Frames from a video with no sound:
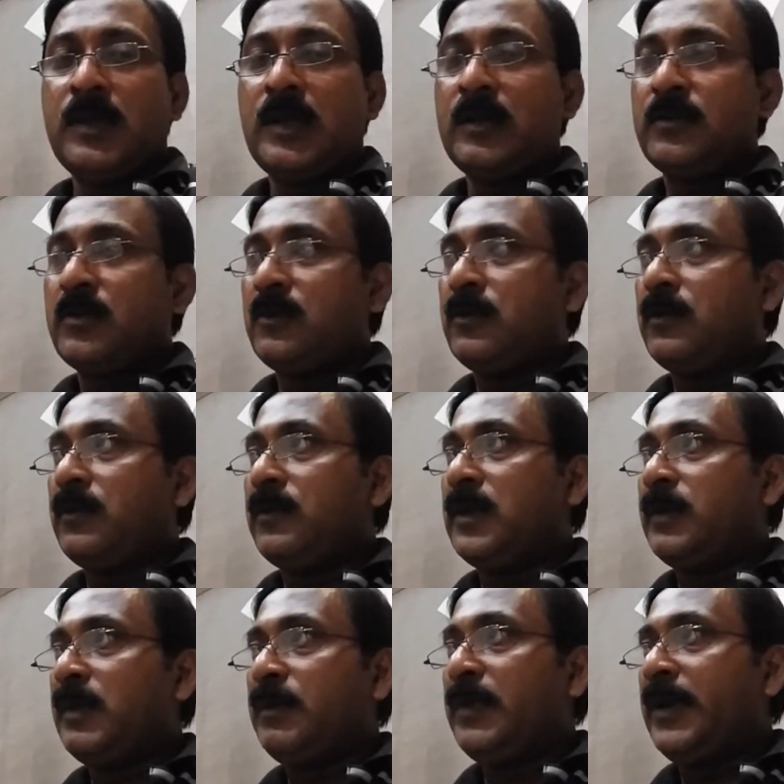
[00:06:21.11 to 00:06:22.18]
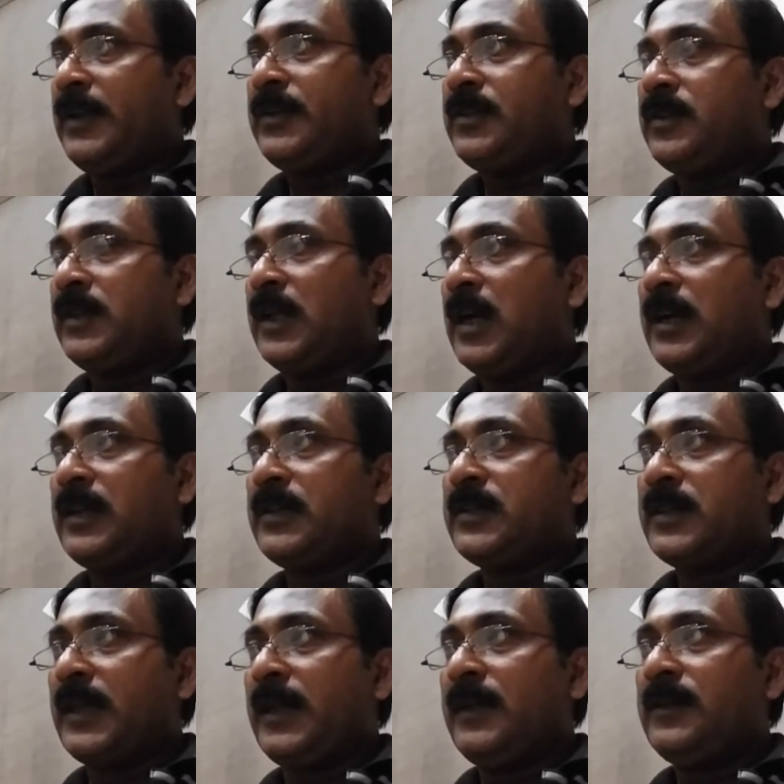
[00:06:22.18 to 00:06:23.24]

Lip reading: So remember it regarding cell.